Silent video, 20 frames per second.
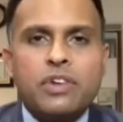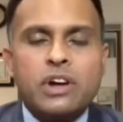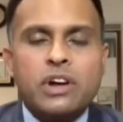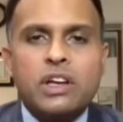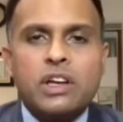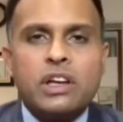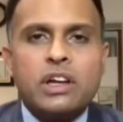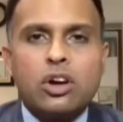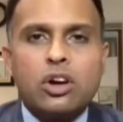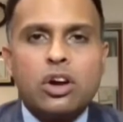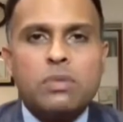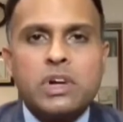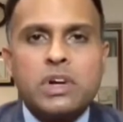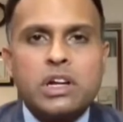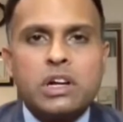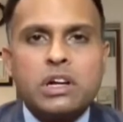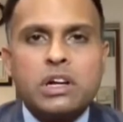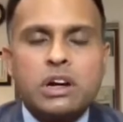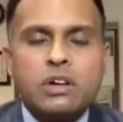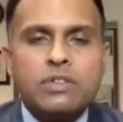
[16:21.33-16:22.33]
economic
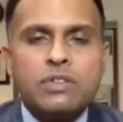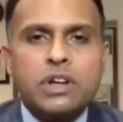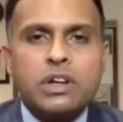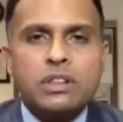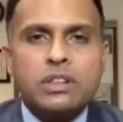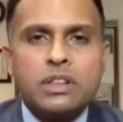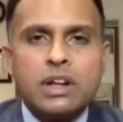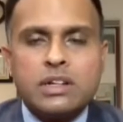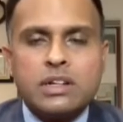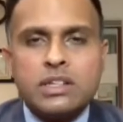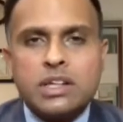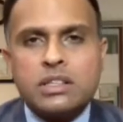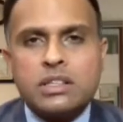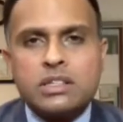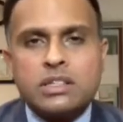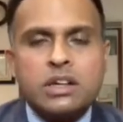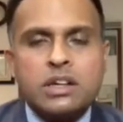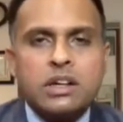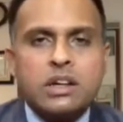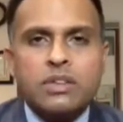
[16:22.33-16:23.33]
recovery. In that
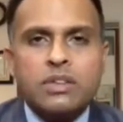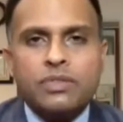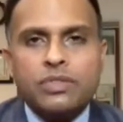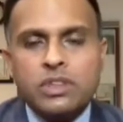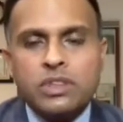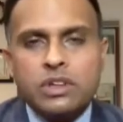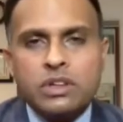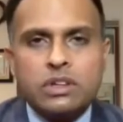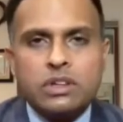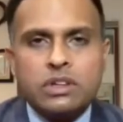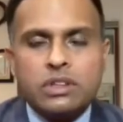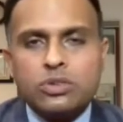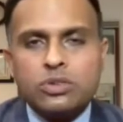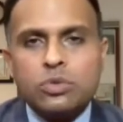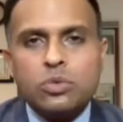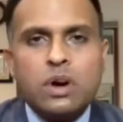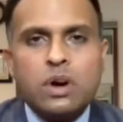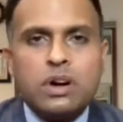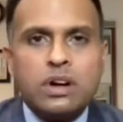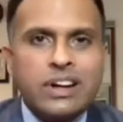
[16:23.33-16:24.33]
sense, the
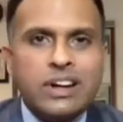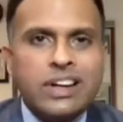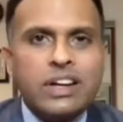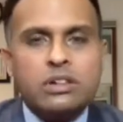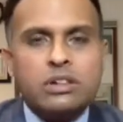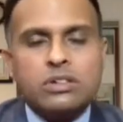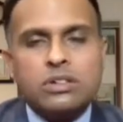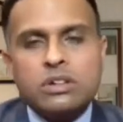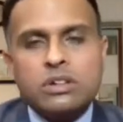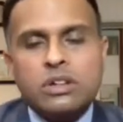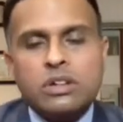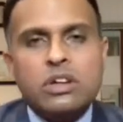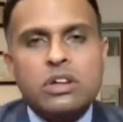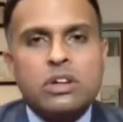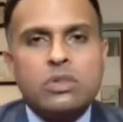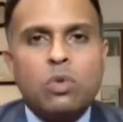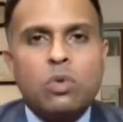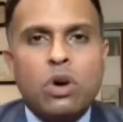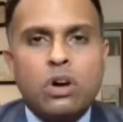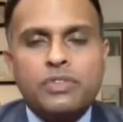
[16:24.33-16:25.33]
two are linked.
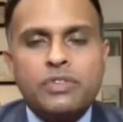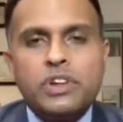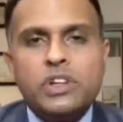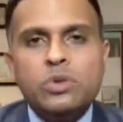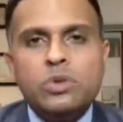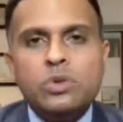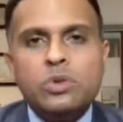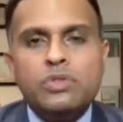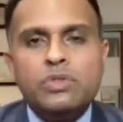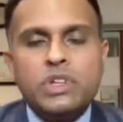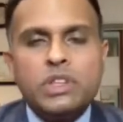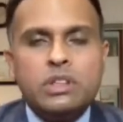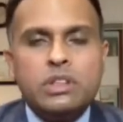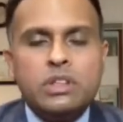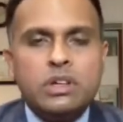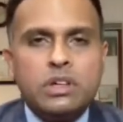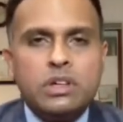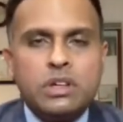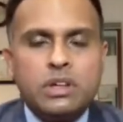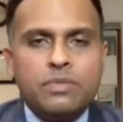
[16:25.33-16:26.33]
What we do with
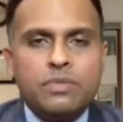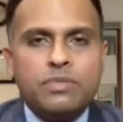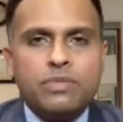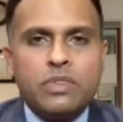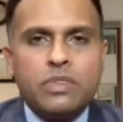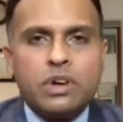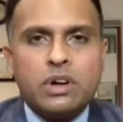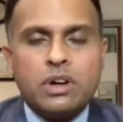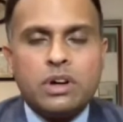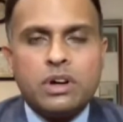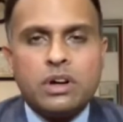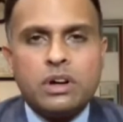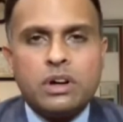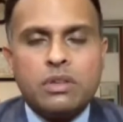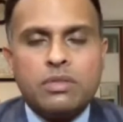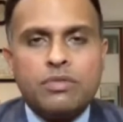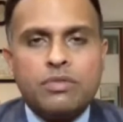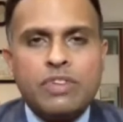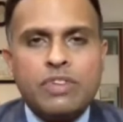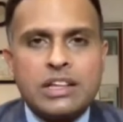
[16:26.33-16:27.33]
the
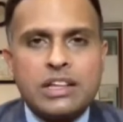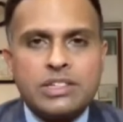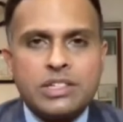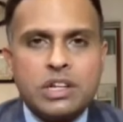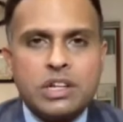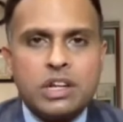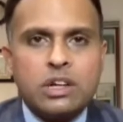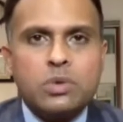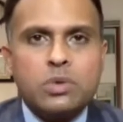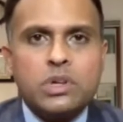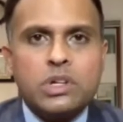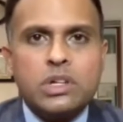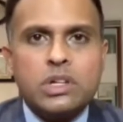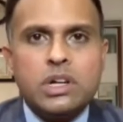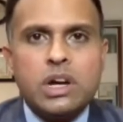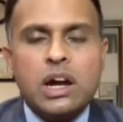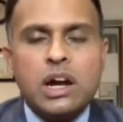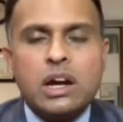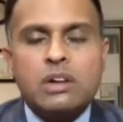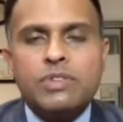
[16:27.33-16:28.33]
vaccine equity
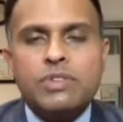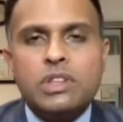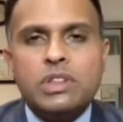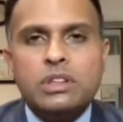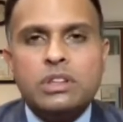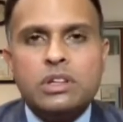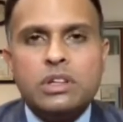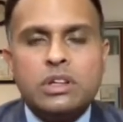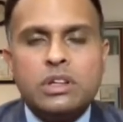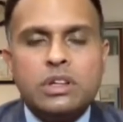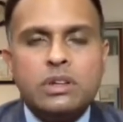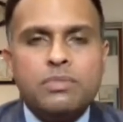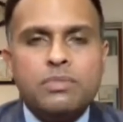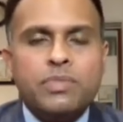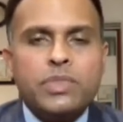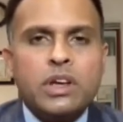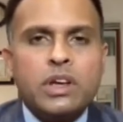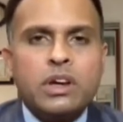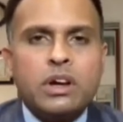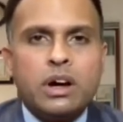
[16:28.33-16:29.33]
and with the
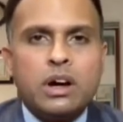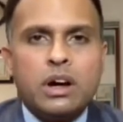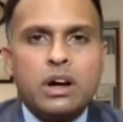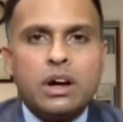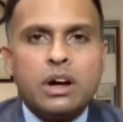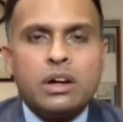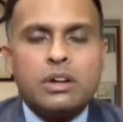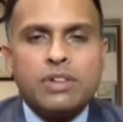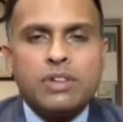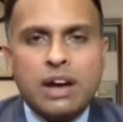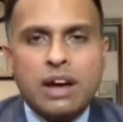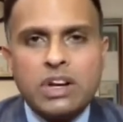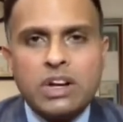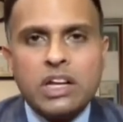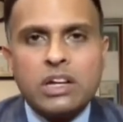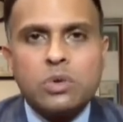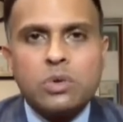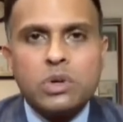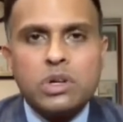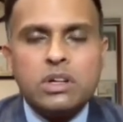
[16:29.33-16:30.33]
travel
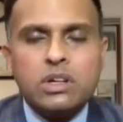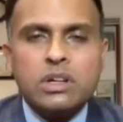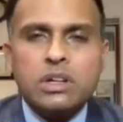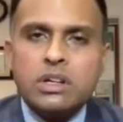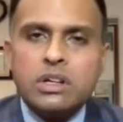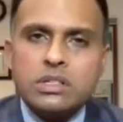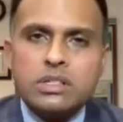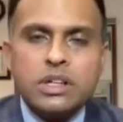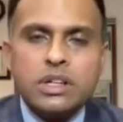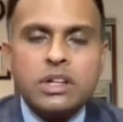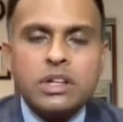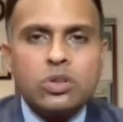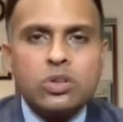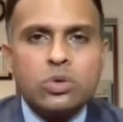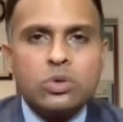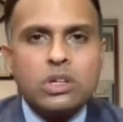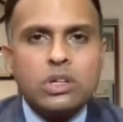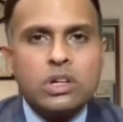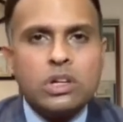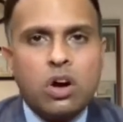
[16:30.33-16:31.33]
equity is linked to
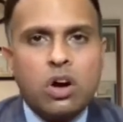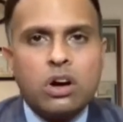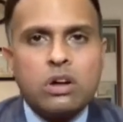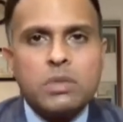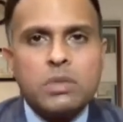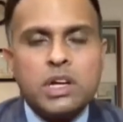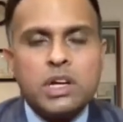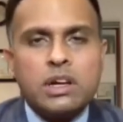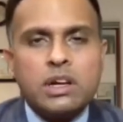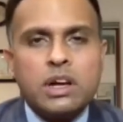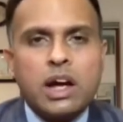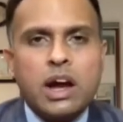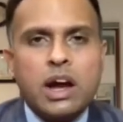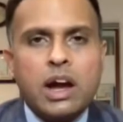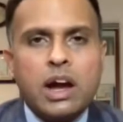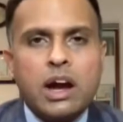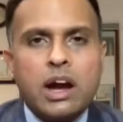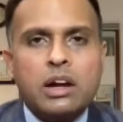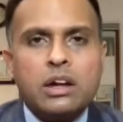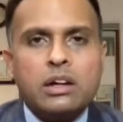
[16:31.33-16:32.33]
the economy,
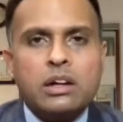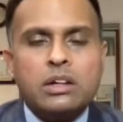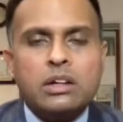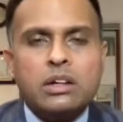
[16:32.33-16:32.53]
and